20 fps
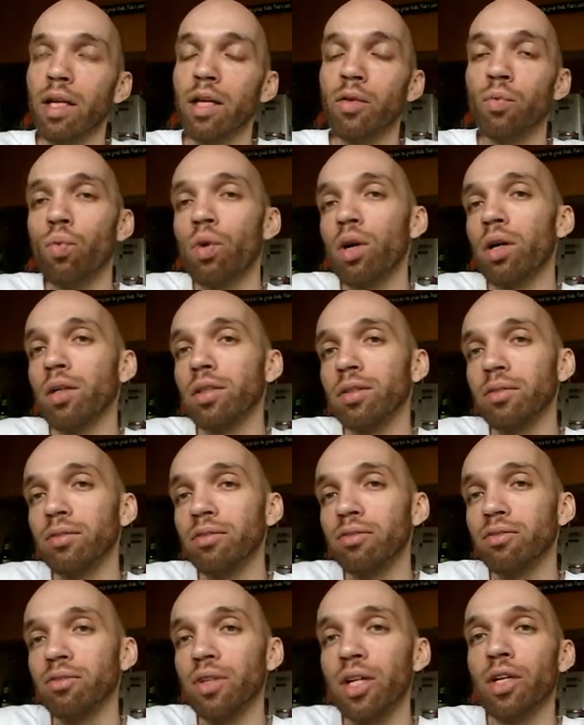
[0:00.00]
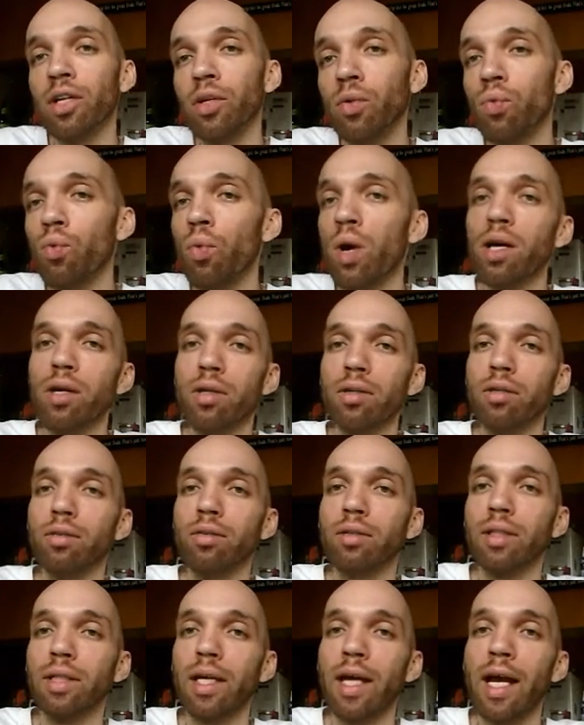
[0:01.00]
it worked very well
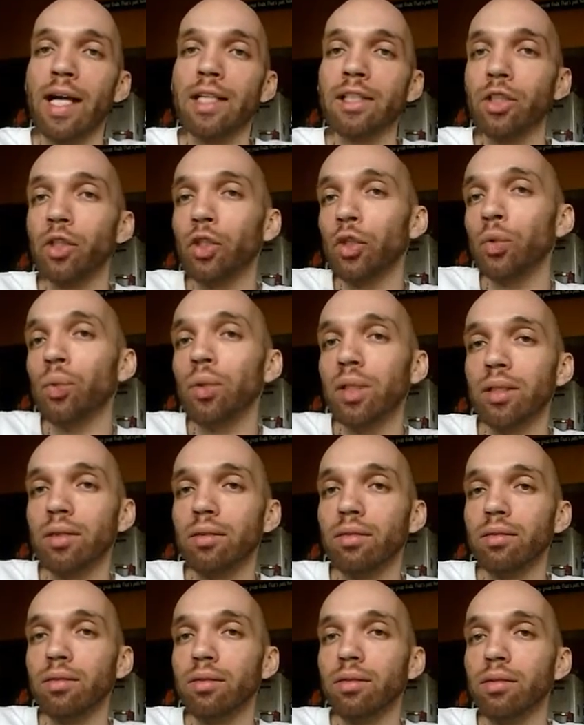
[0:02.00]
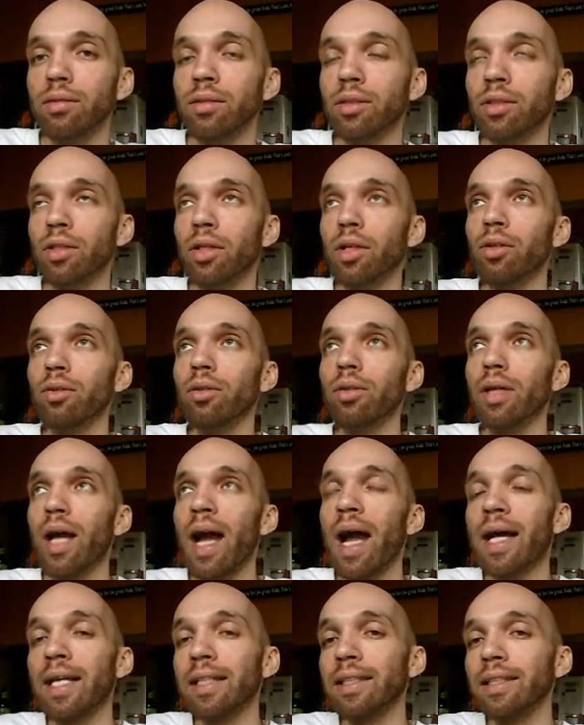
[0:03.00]
as a unit,
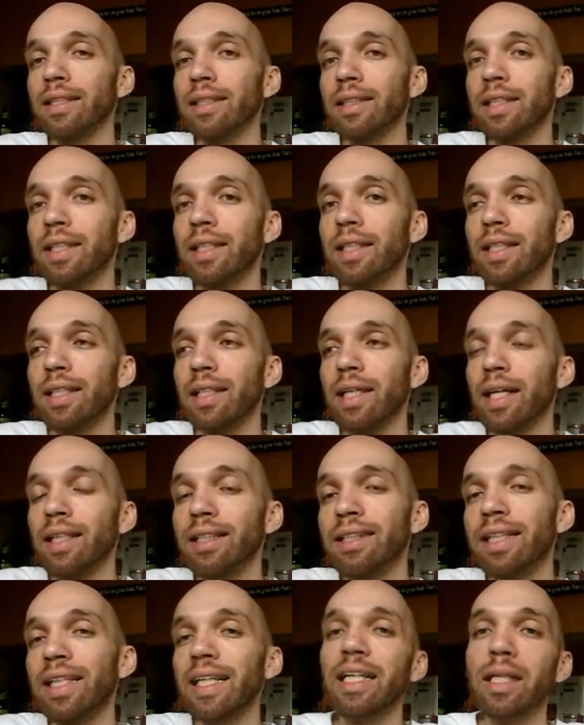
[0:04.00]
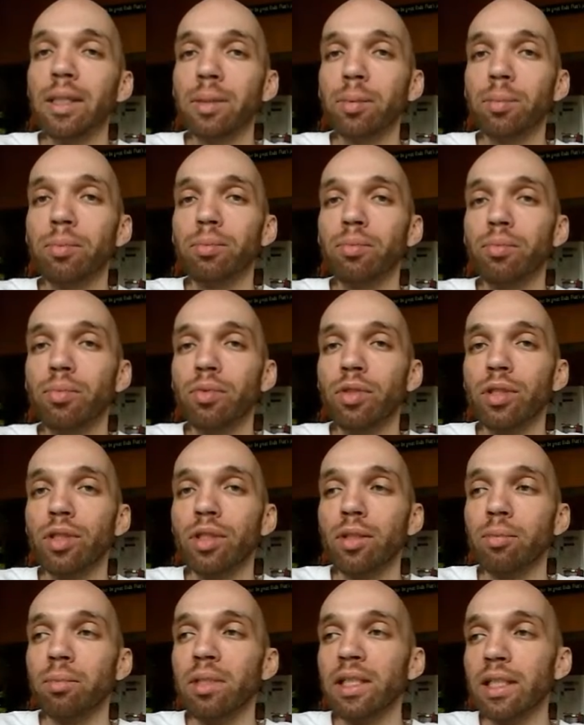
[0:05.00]
as a team,
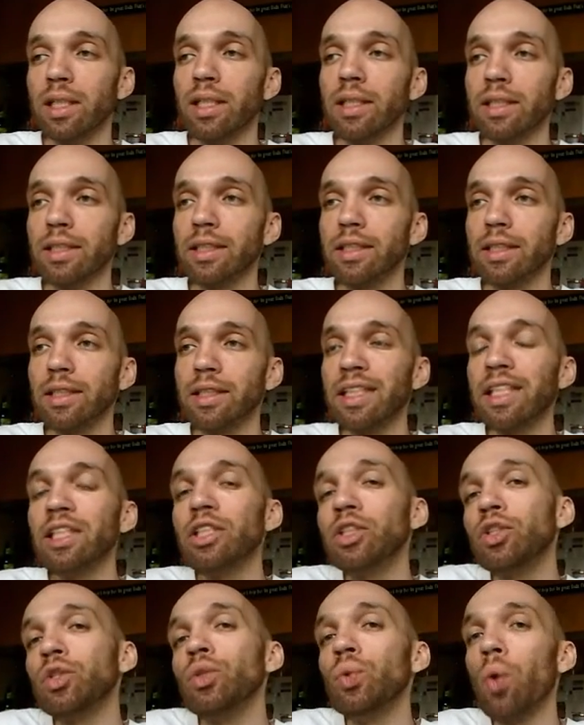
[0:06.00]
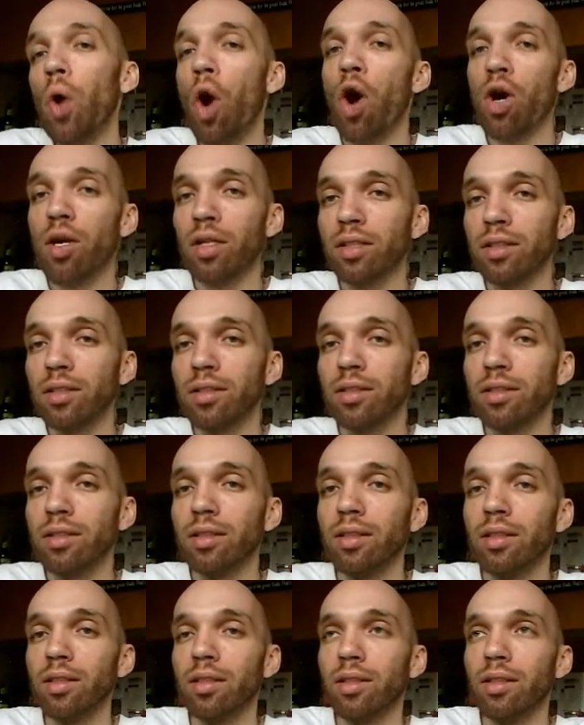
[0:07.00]
because these two artists
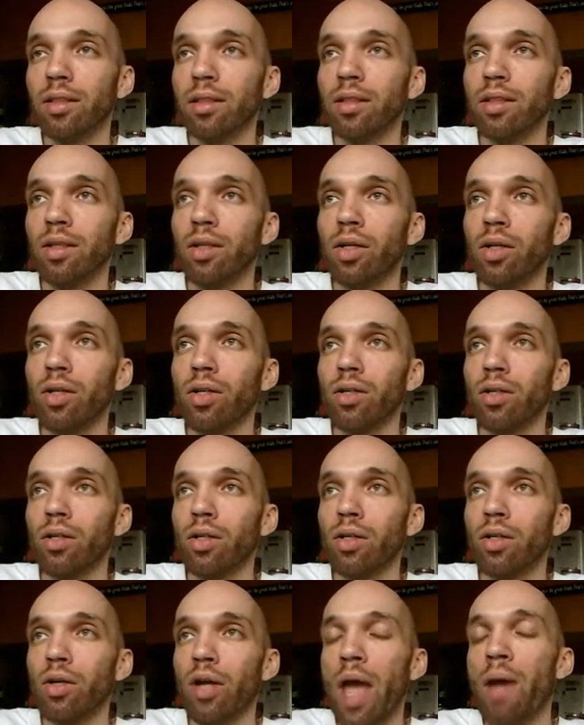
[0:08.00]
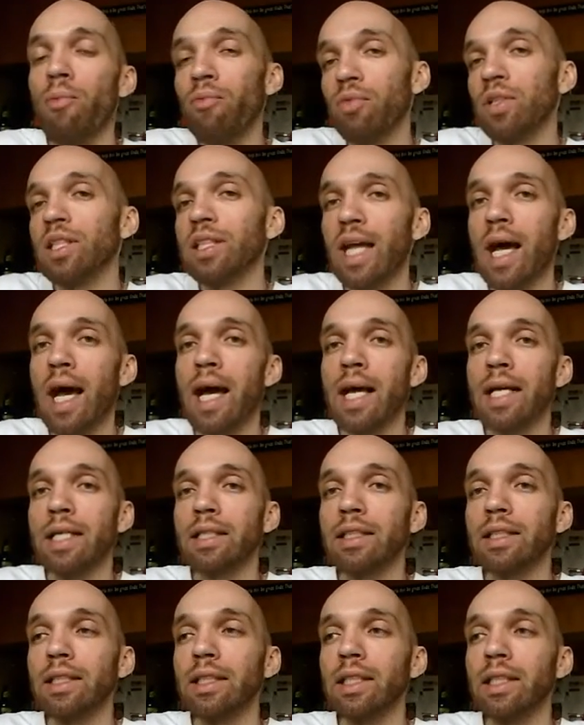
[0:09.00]

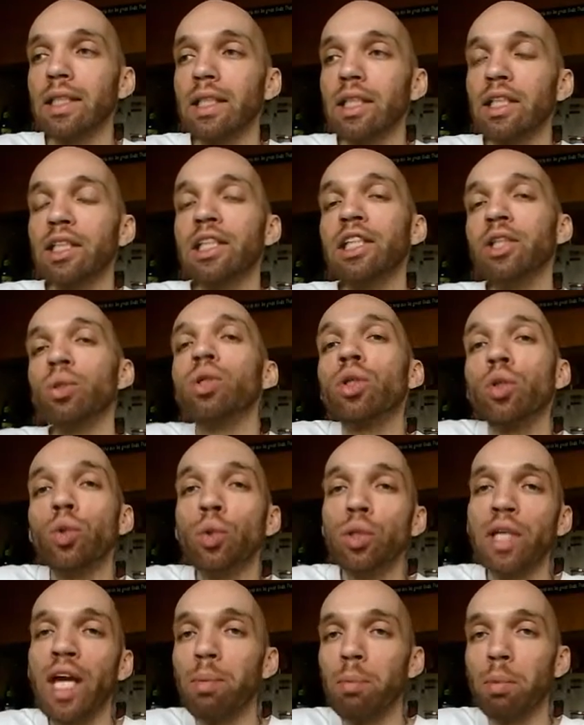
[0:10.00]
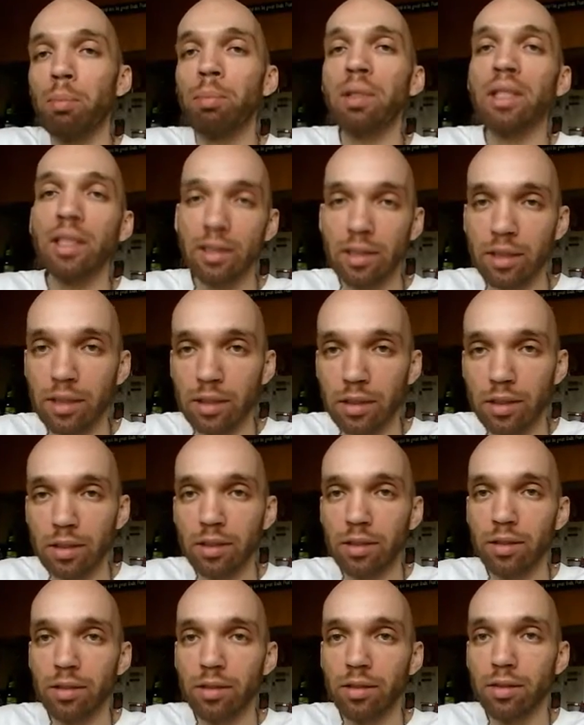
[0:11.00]
emphasize lyrical
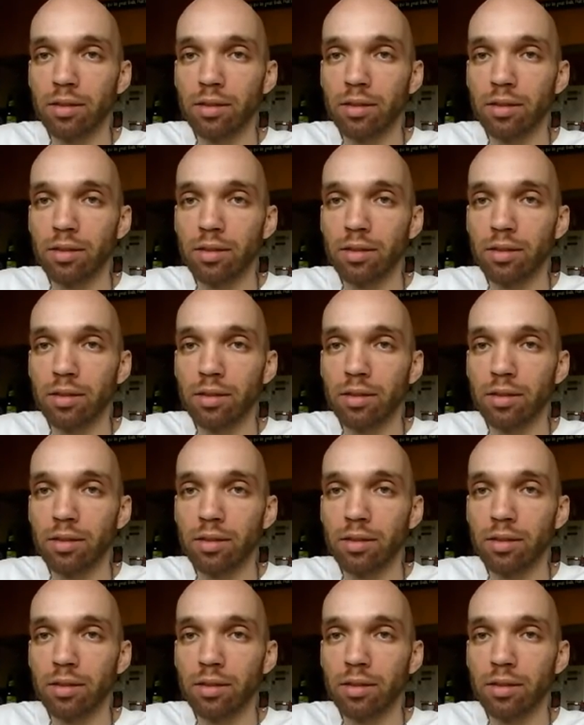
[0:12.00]
capabilities,